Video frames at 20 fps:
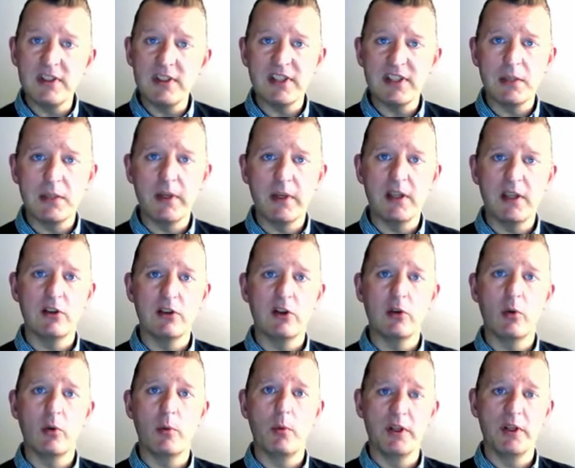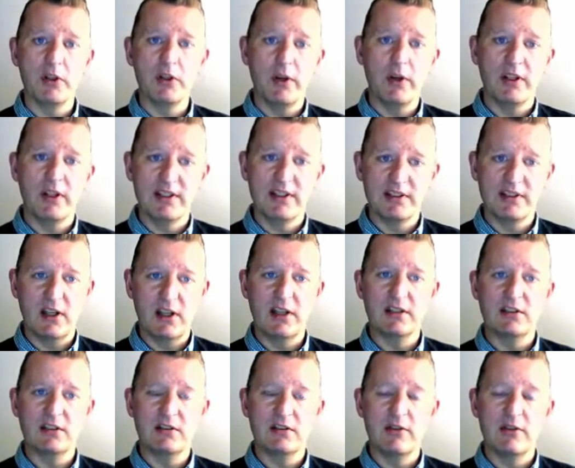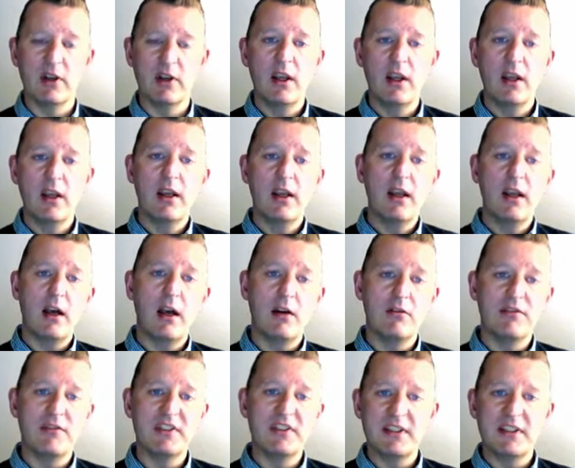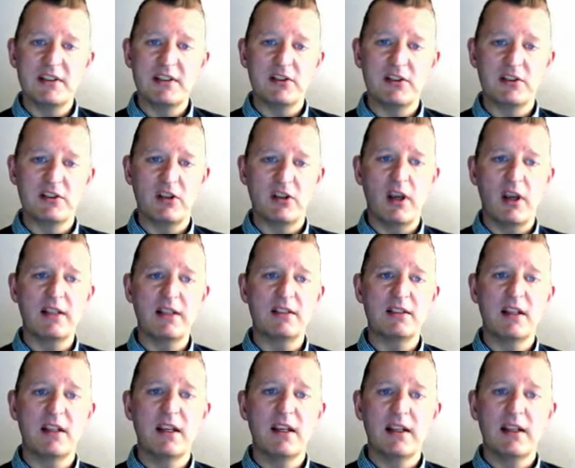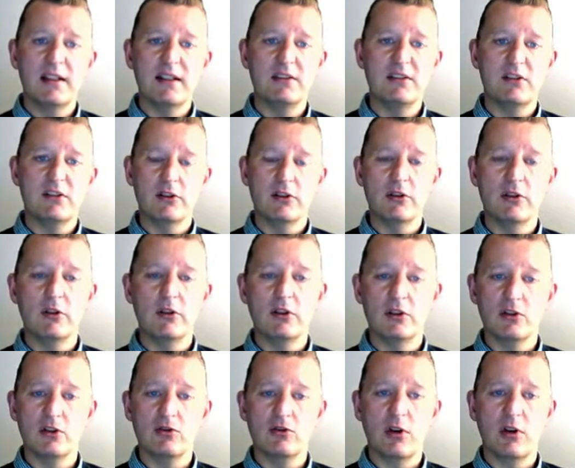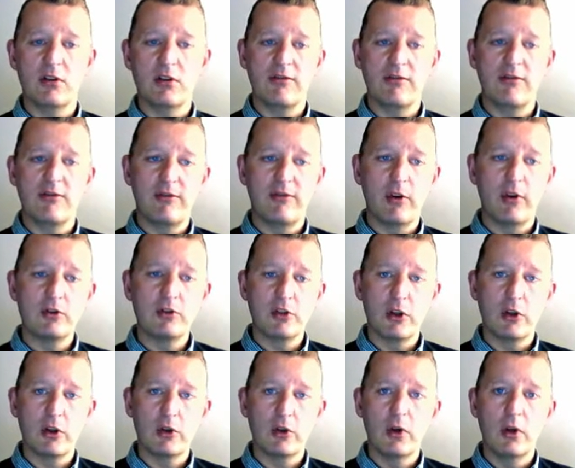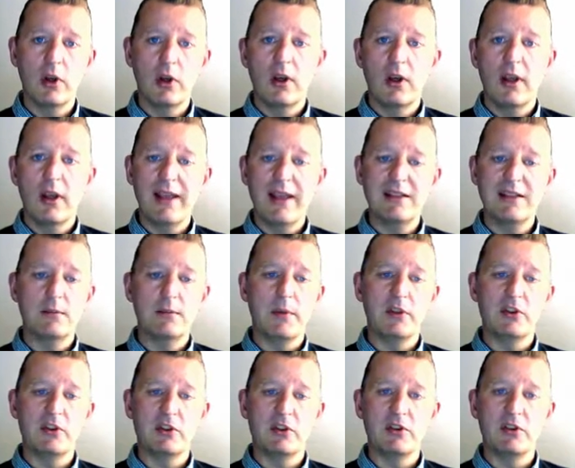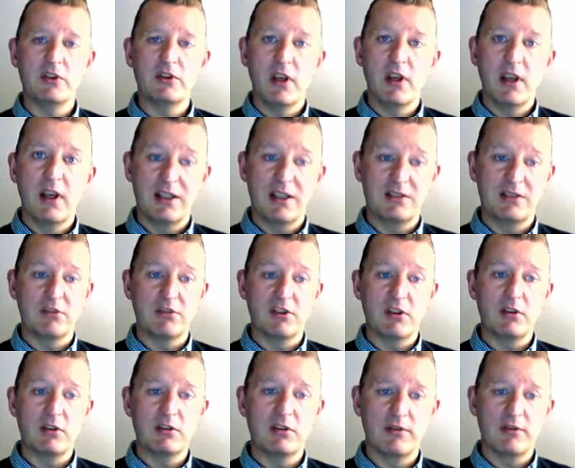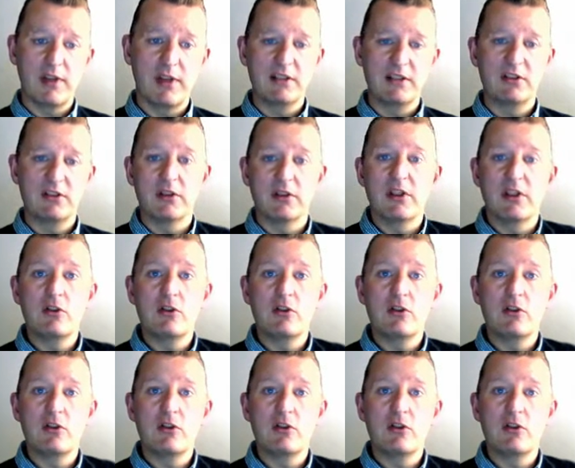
An obvious thing we can do when we're doing these kinds of visits to sites is to construct photo exhibitions as a result of that.